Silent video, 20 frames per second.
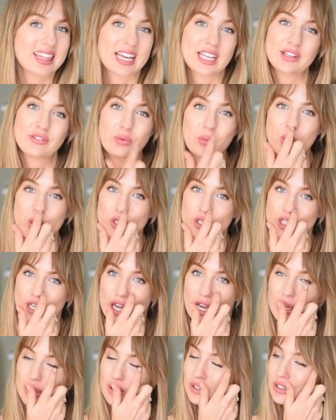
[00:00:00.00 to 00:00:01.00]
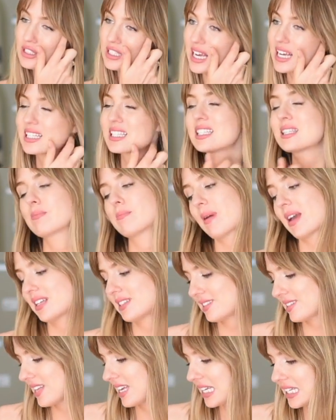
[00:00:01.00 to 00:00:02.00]
Thank you for watching. Testing
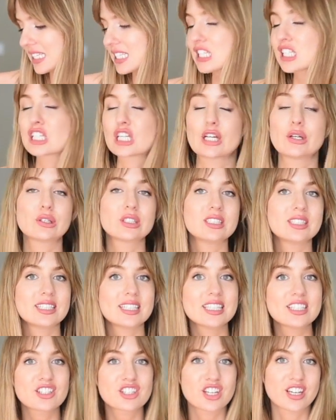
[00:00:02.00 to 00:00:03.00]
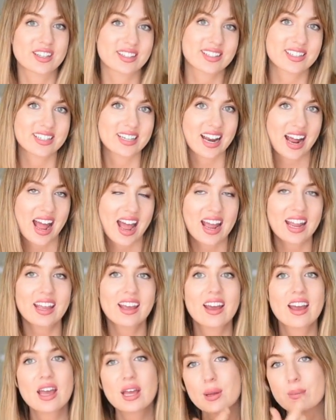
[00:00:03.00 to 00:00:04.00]
basic Slogan t-shirts
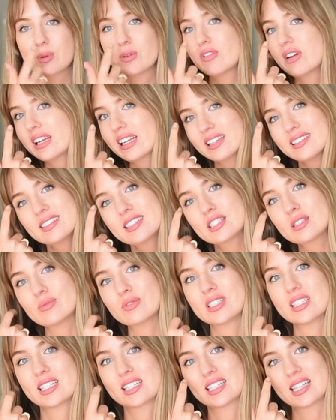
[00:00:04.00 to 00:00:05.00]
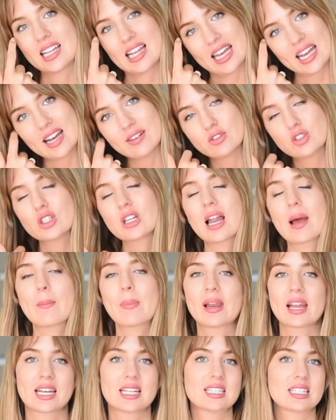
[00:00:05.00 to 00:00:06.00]
today. Been really into them recently. I've done
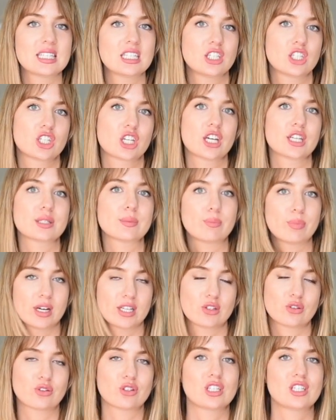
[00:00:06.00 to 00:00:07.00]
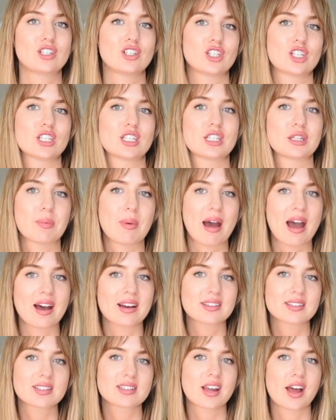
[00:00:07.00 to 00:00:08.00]
like plain t-shirts and breast on t-shirts in the
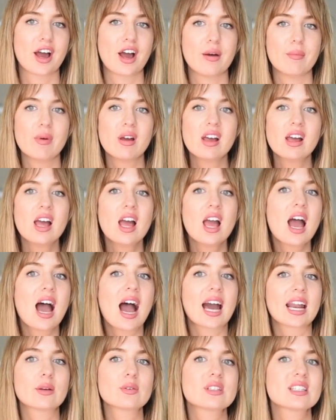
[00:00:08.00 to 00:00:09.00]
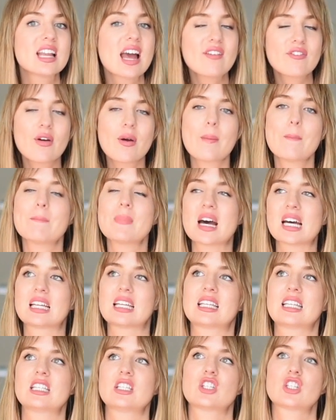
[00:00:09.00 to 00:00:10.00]
past. And I was never
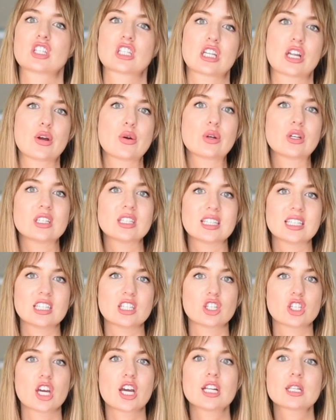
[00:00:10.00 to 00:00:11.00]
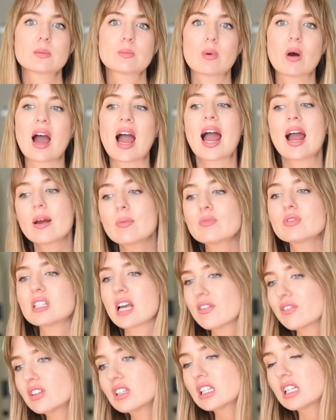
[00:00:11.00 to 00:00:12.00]
madly into Slogan t-shirts, but I'm
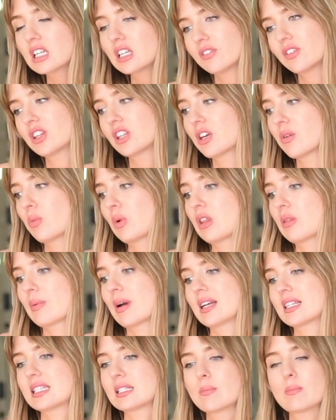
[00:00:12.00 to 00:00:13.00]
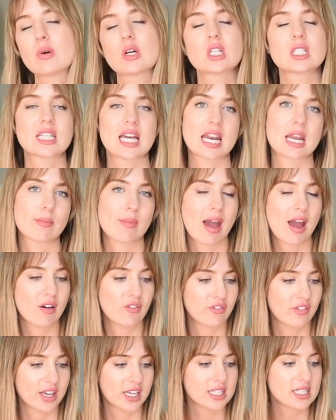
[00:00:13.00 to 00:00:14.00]
definitely loving them with my simple denim
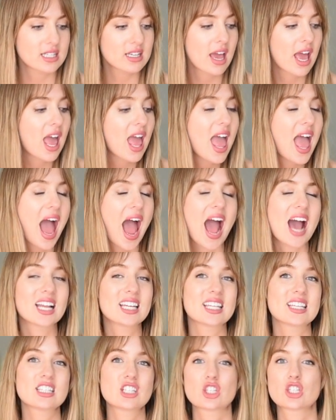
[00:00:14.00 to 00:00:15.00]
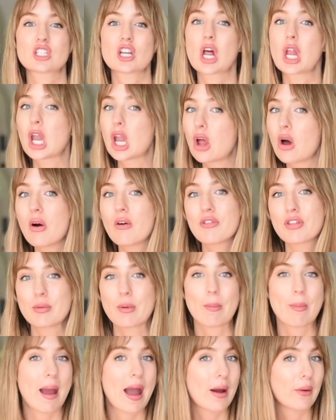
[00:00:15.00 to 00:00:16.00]
outfits. And there's just a lot of
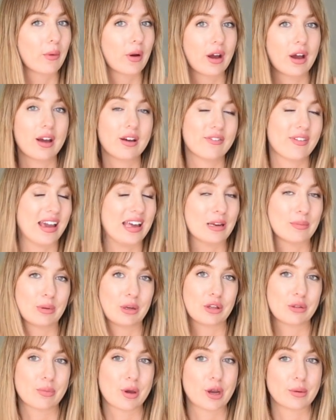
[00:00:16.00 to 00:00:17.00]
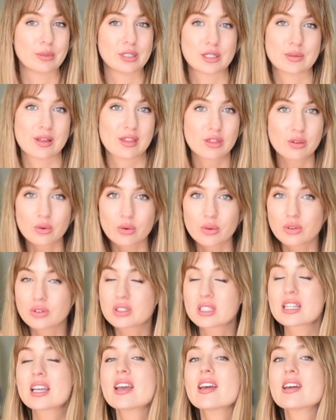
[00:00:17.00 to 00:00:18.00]
them about available at the moment. So I
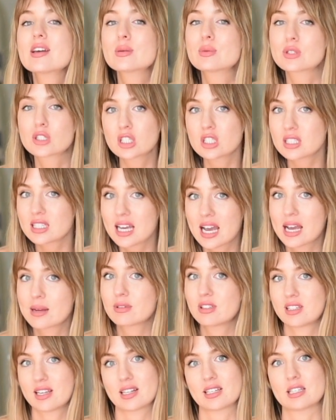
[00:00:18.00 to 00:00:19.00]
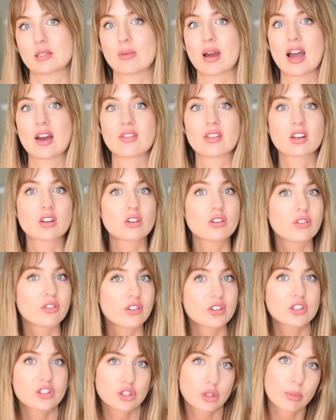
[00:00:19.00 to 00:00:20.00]
thought it was a good time to test them out. They're good
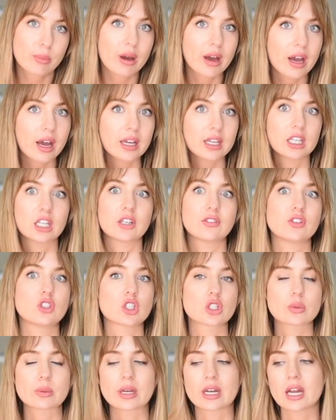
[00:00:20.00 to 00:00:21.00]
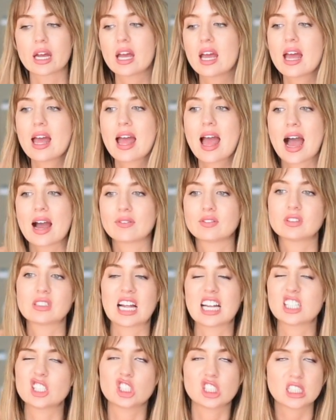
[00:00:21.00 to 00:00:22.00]
for summer, you know, if you just want to have
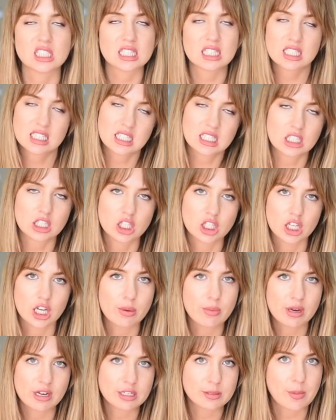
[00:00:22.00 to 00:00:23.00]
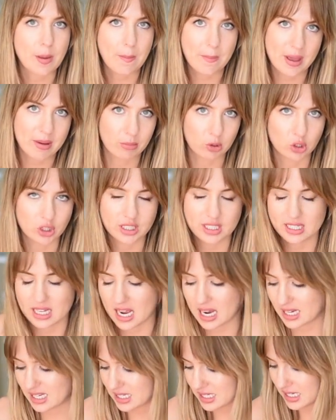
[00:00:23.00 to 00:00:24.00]
like jeans and a t-shirt, but it'd be a bit more
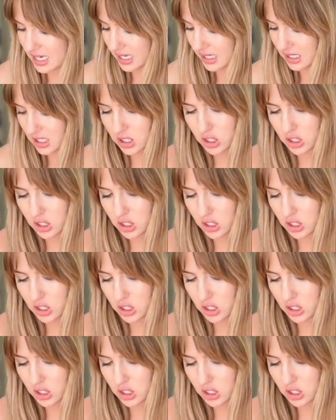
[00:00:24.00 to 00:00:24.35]
exciting.